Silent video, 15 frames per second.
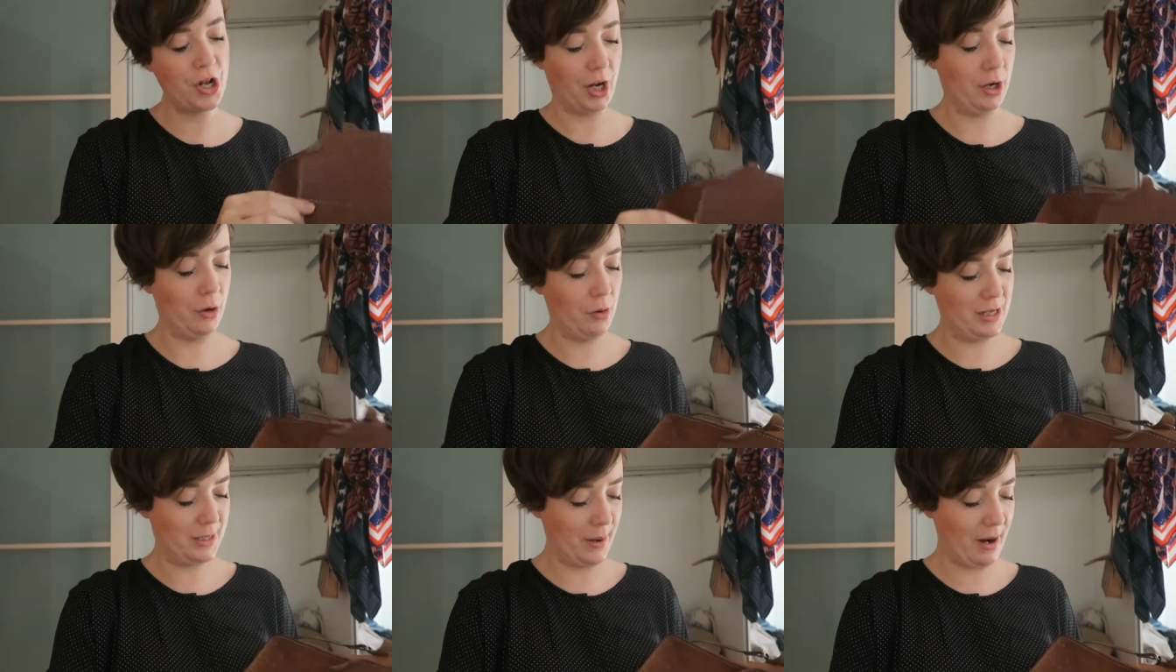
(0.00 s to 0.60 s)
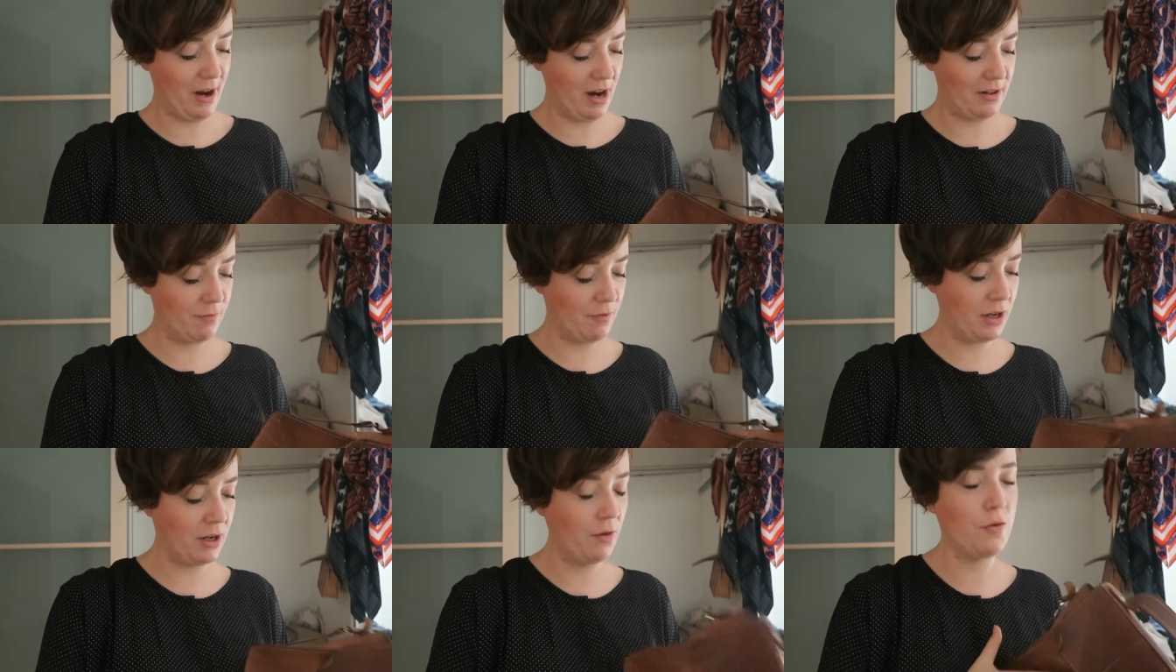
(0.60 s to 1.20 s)
You can always wear it in
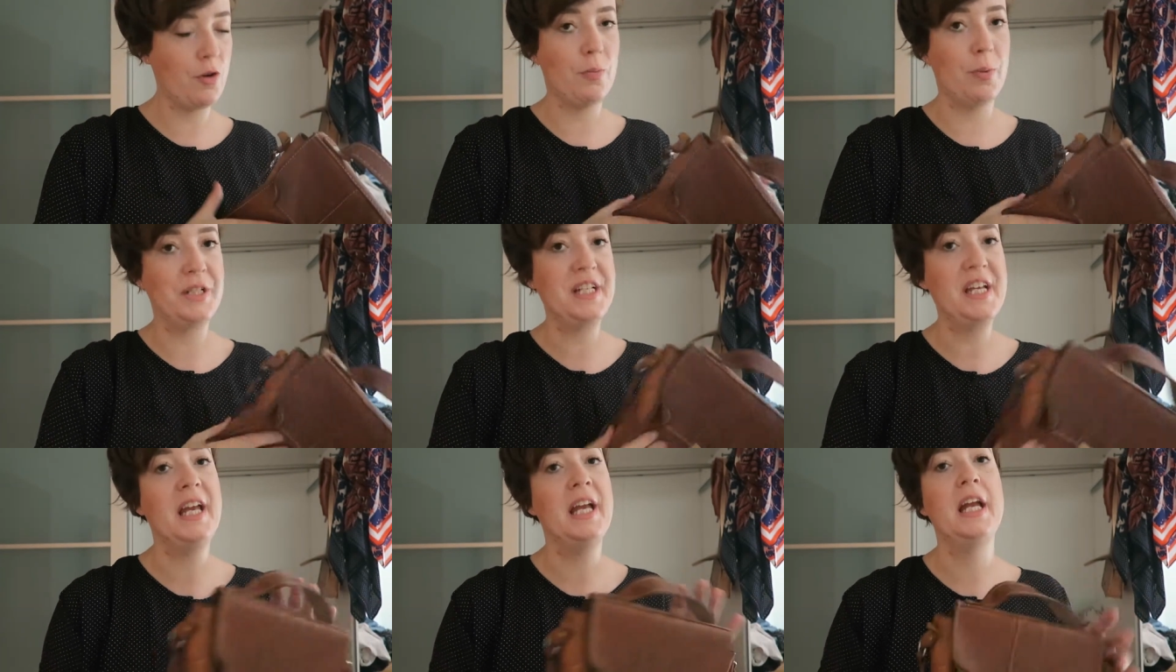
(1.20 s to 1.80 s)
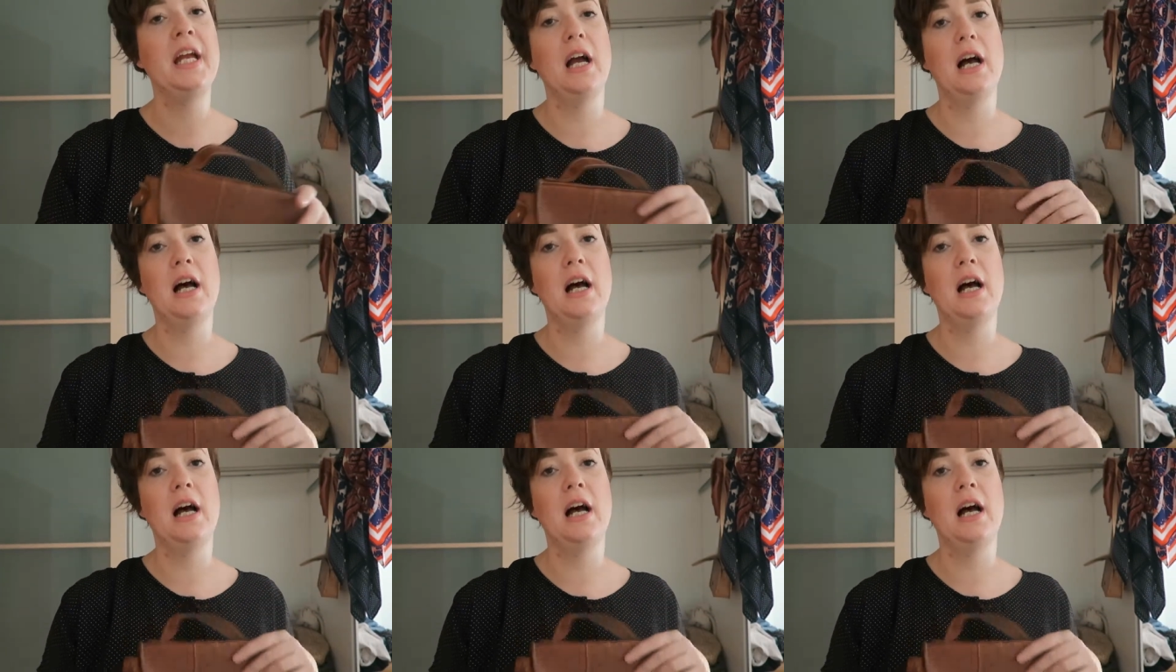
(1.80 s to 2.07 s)
front of your body.